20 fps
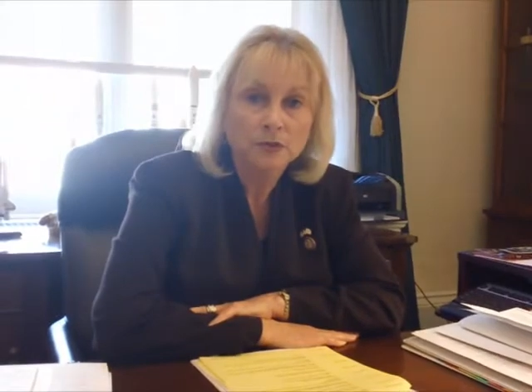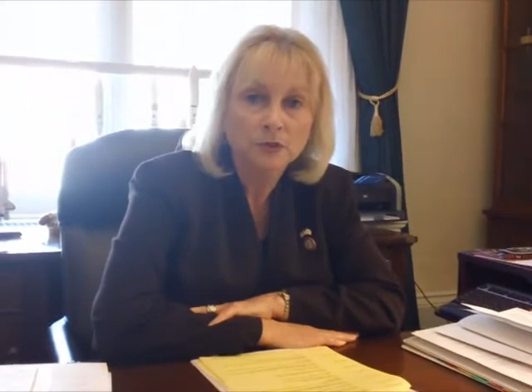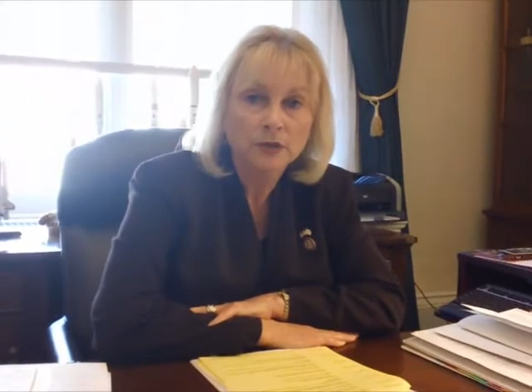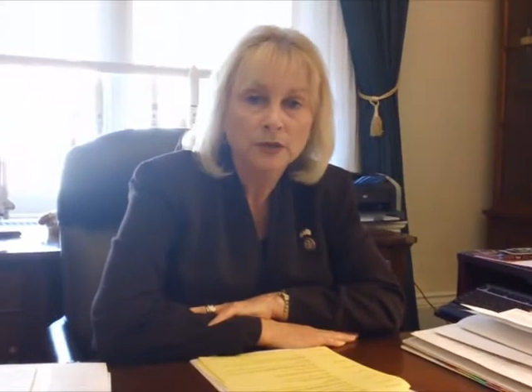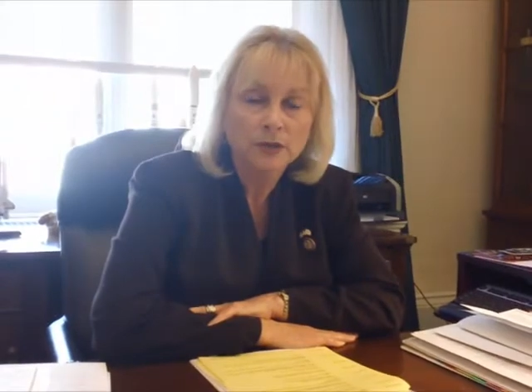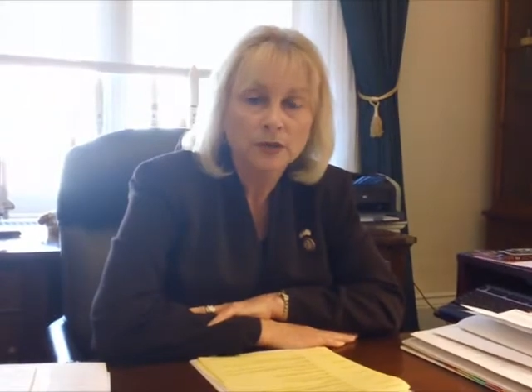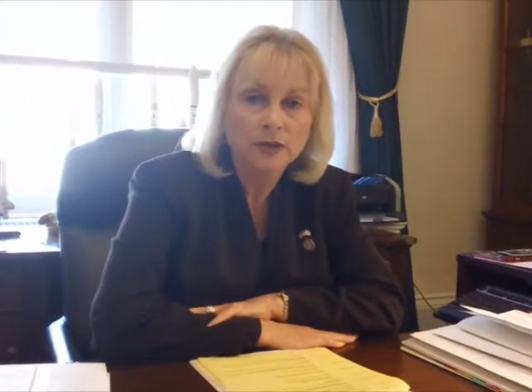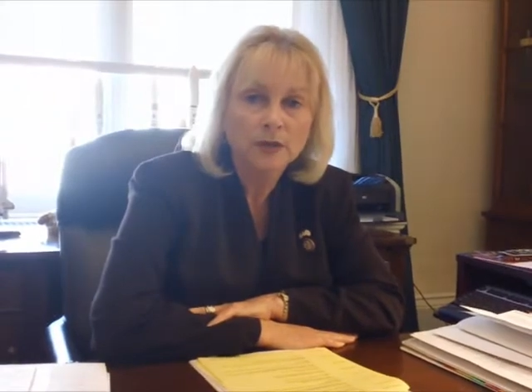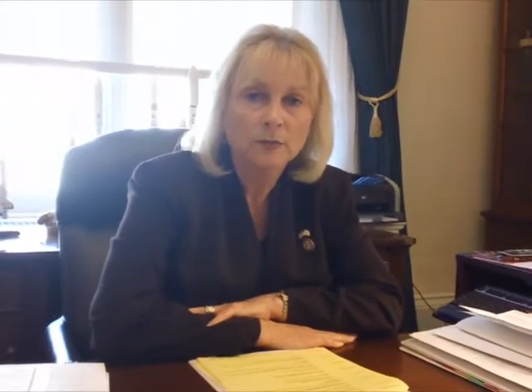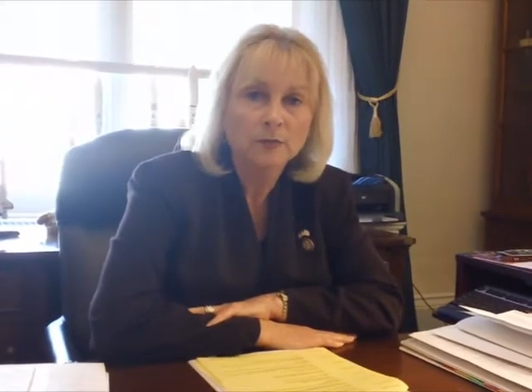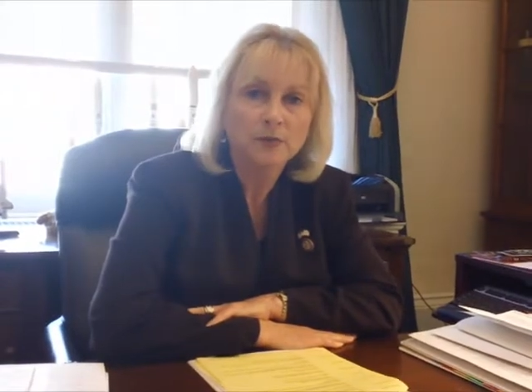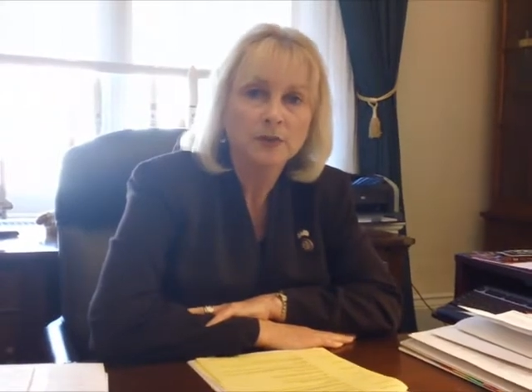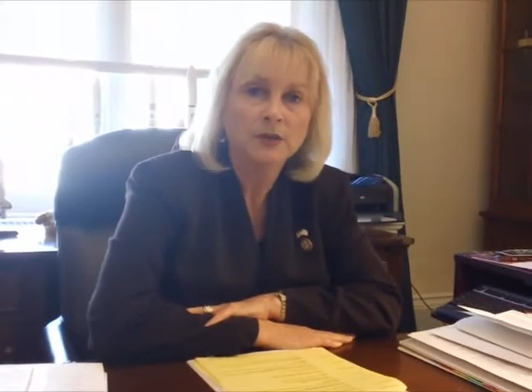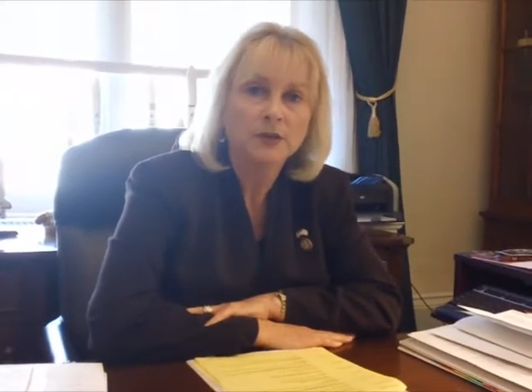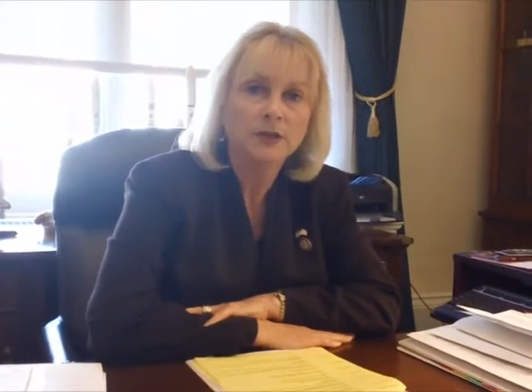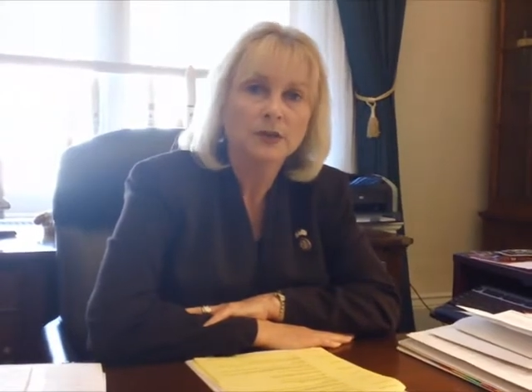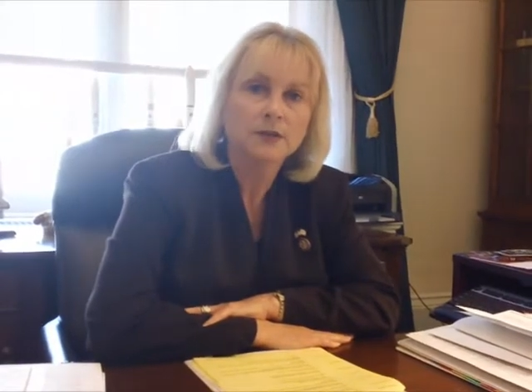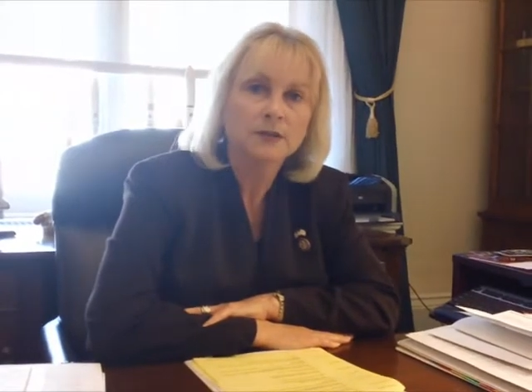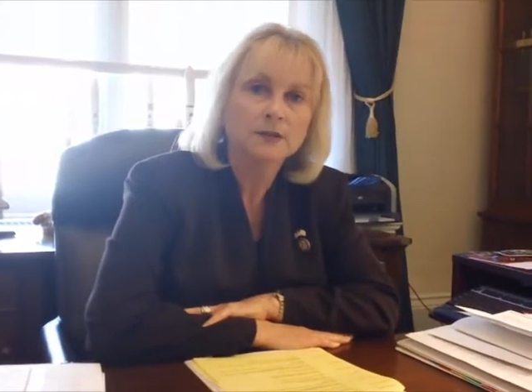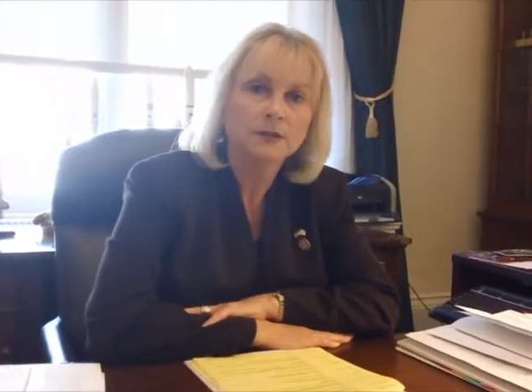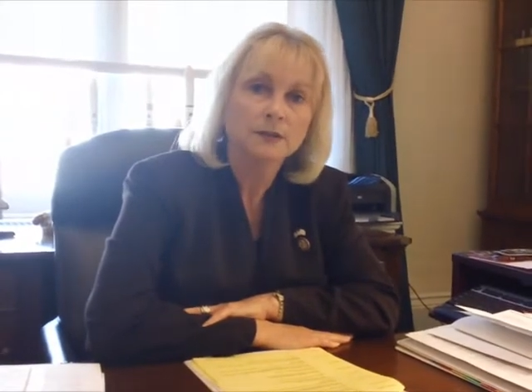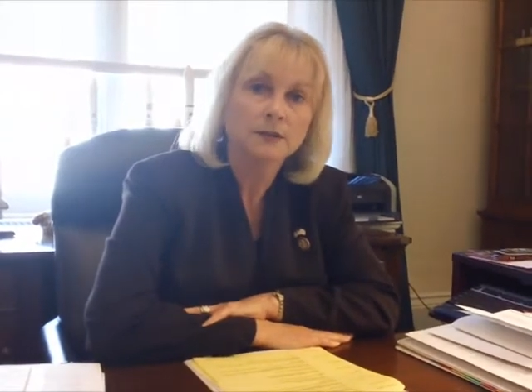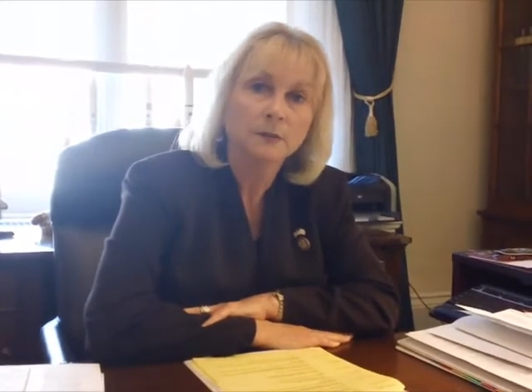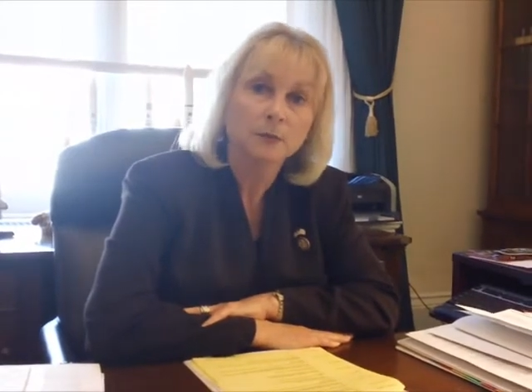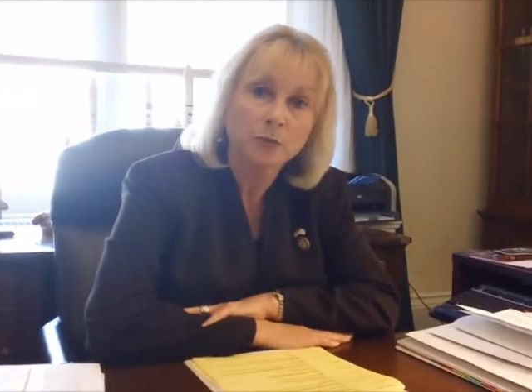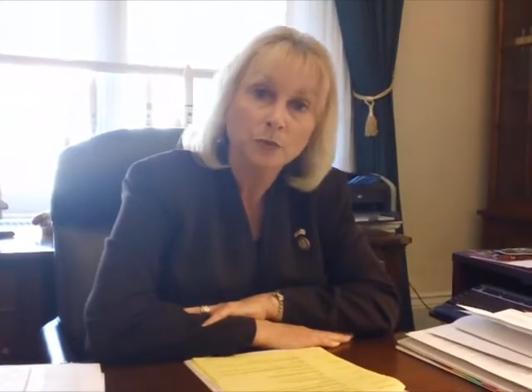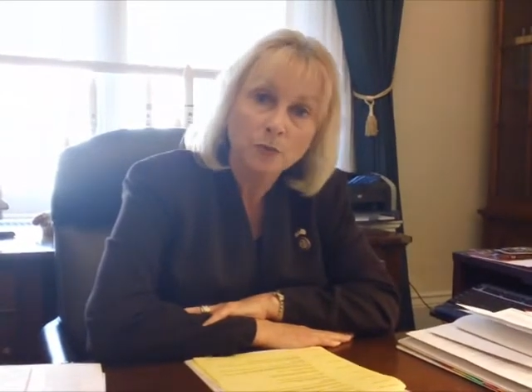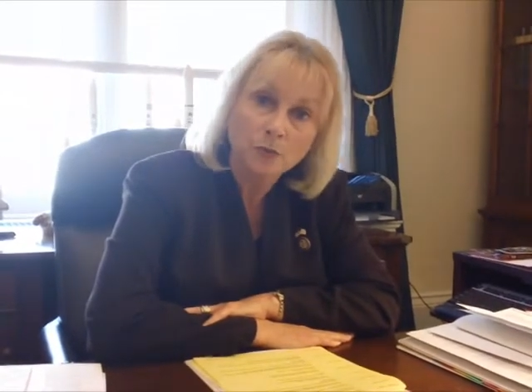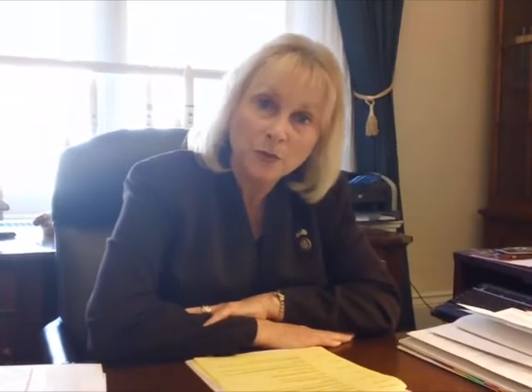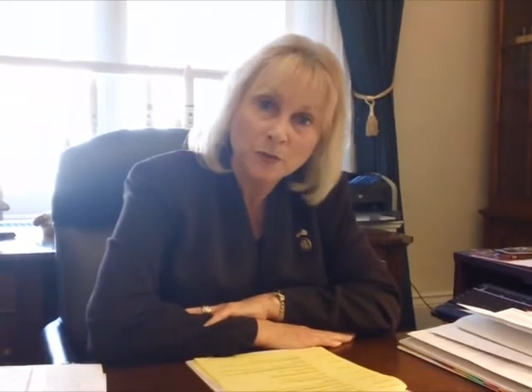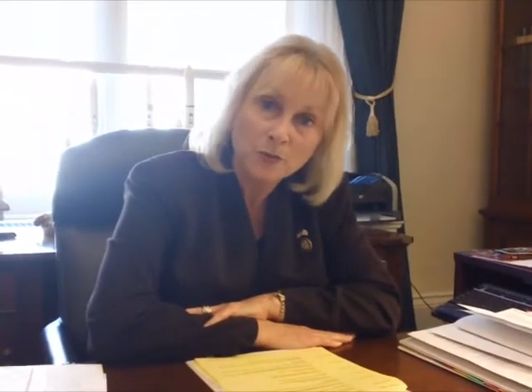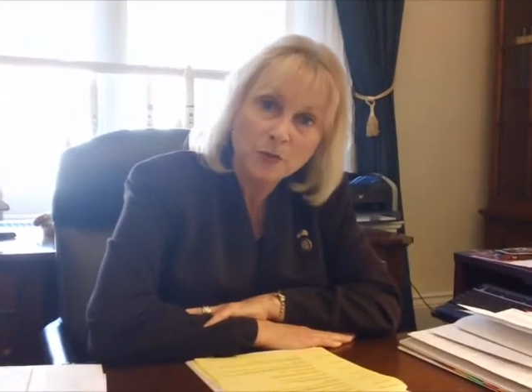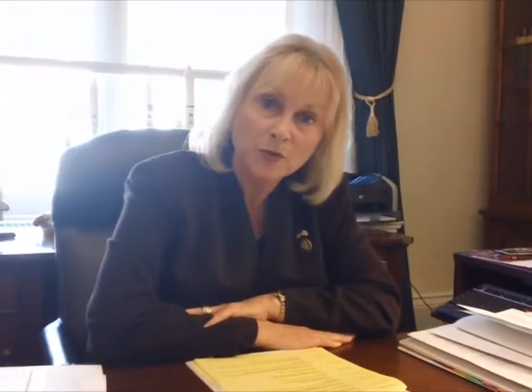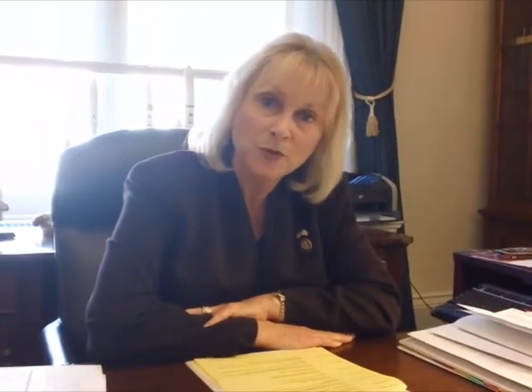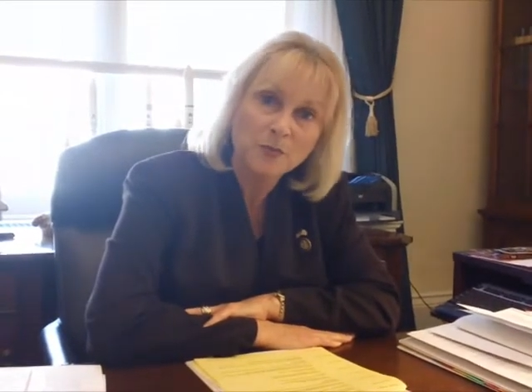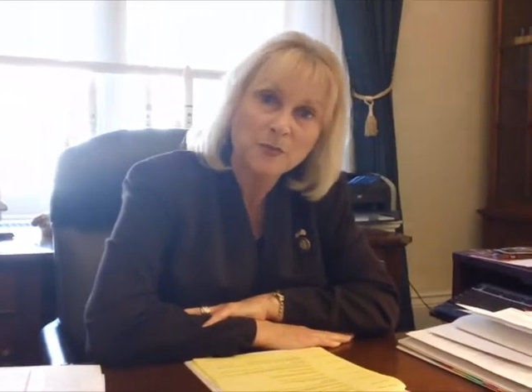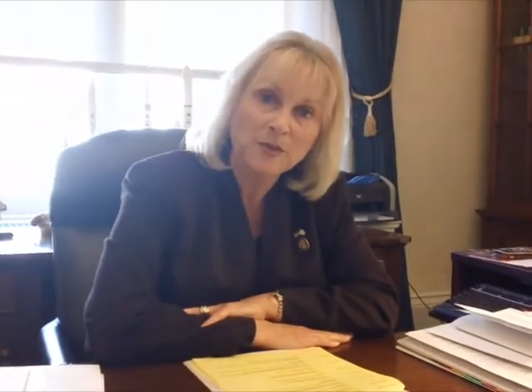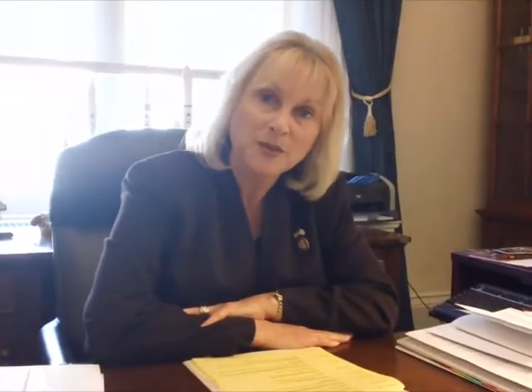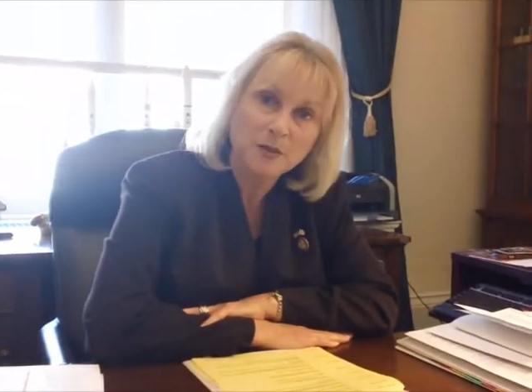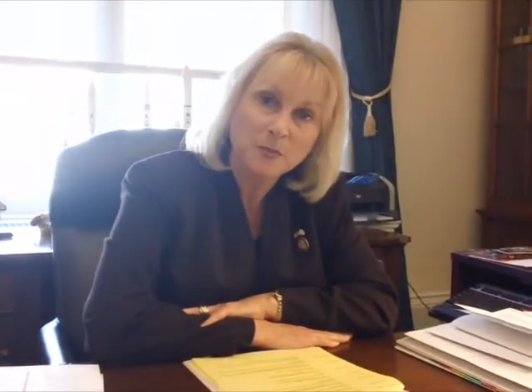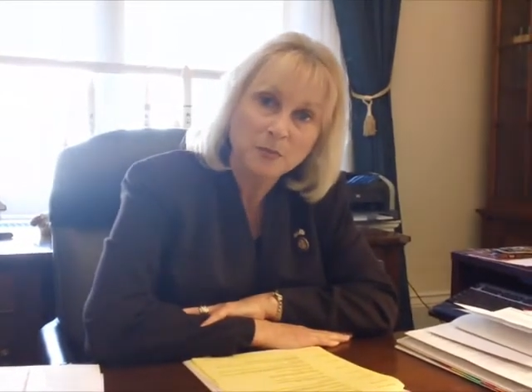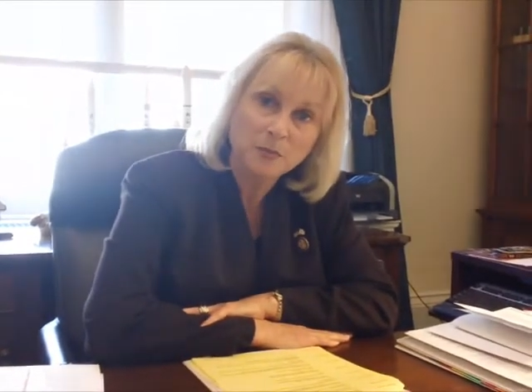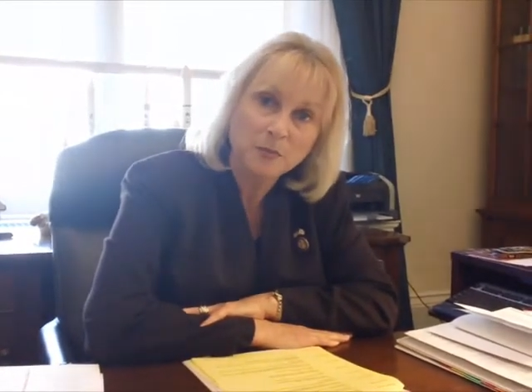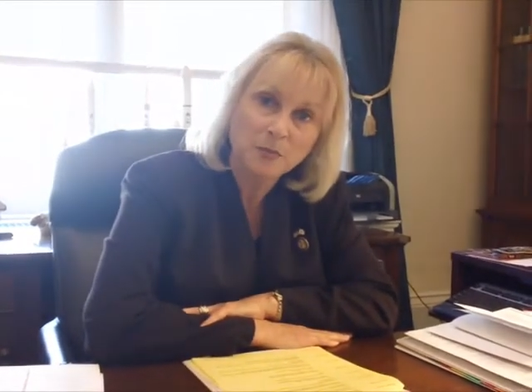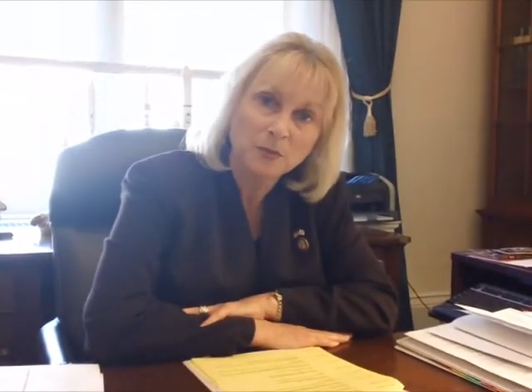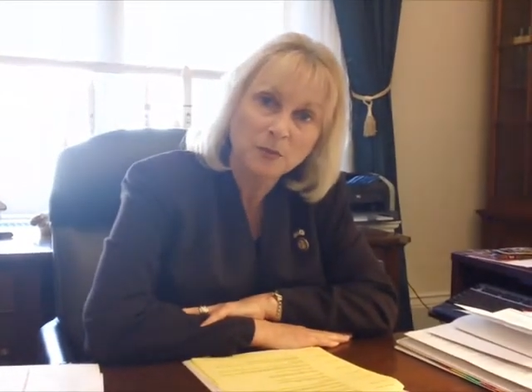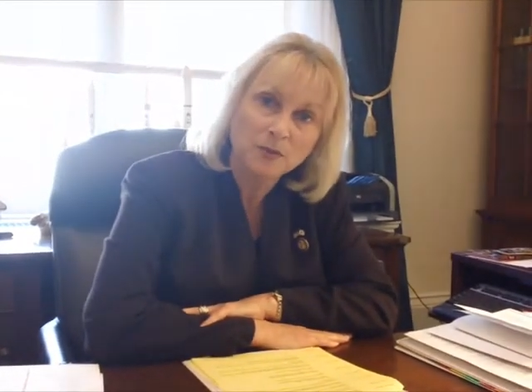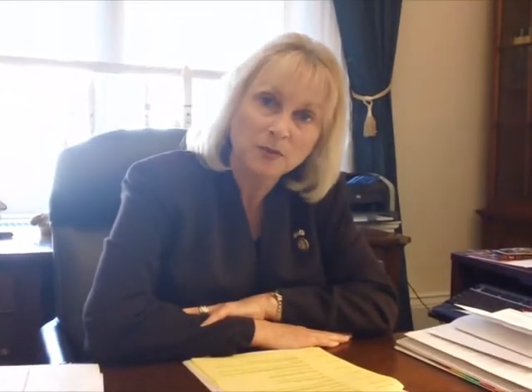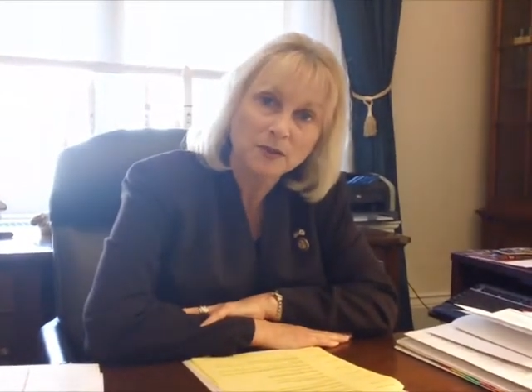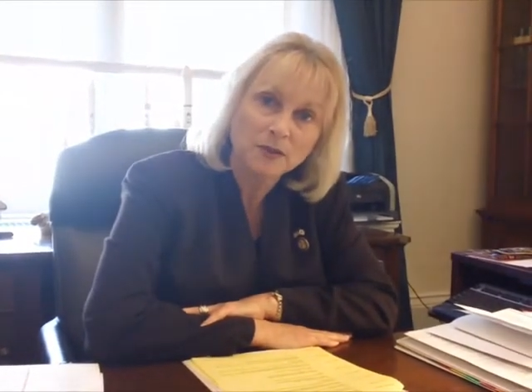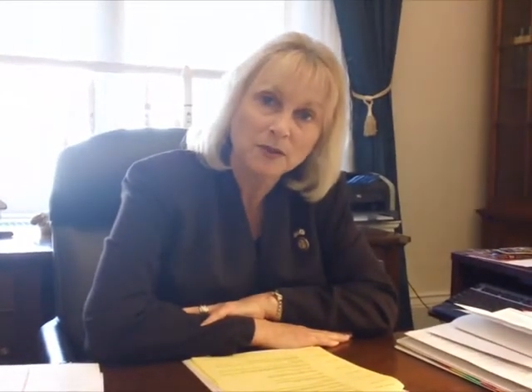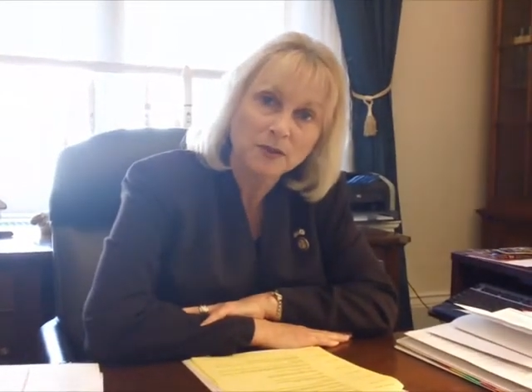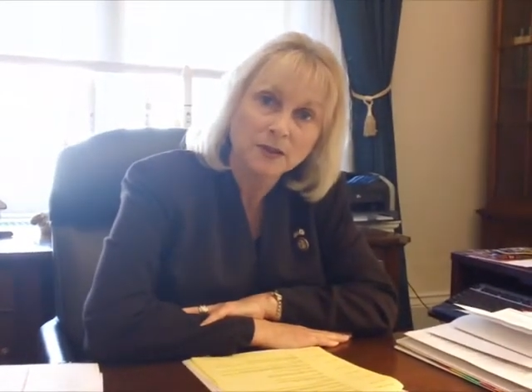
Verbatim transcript: our companies, employ more people,